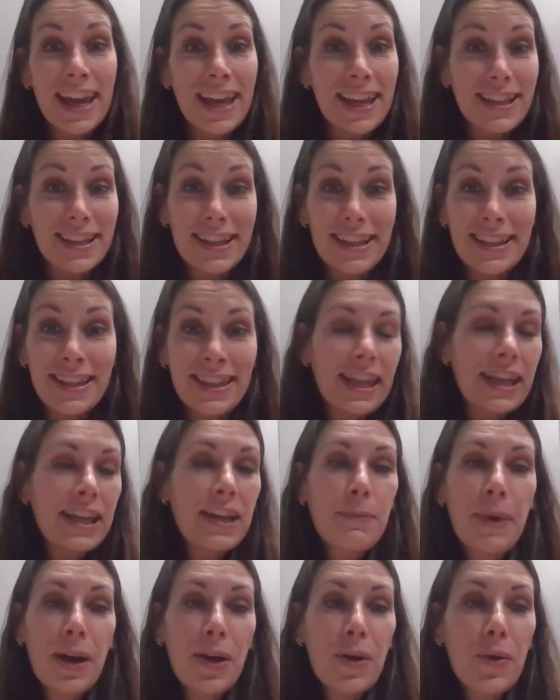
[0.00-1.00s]

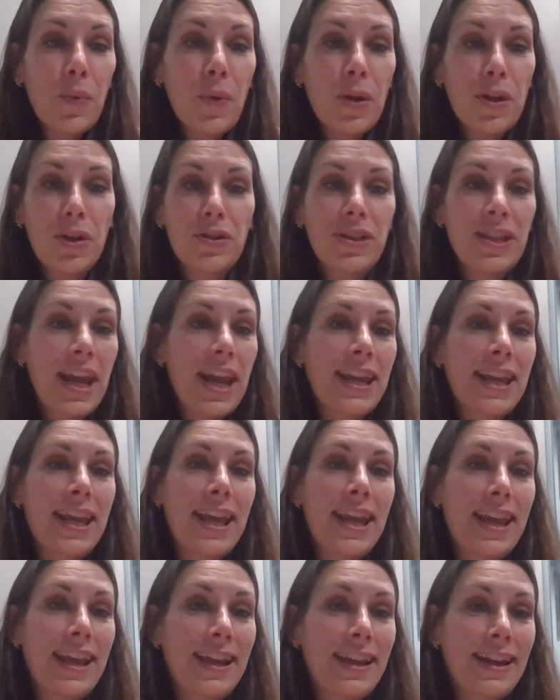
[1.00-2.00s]
Think about when you're
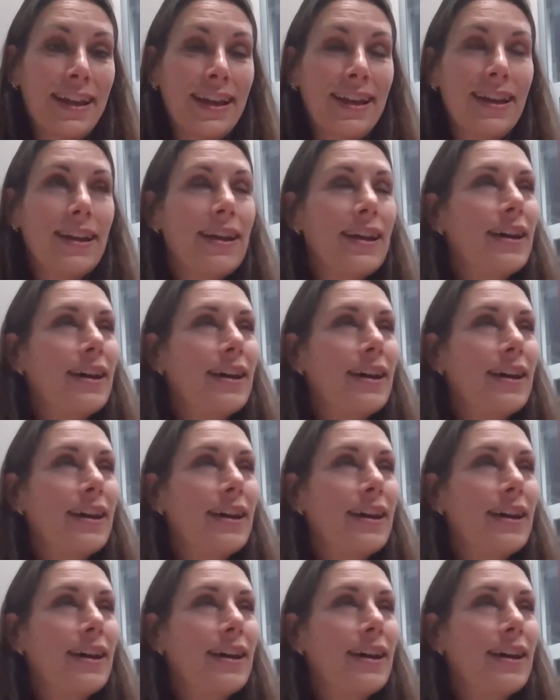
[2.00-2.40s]
taking,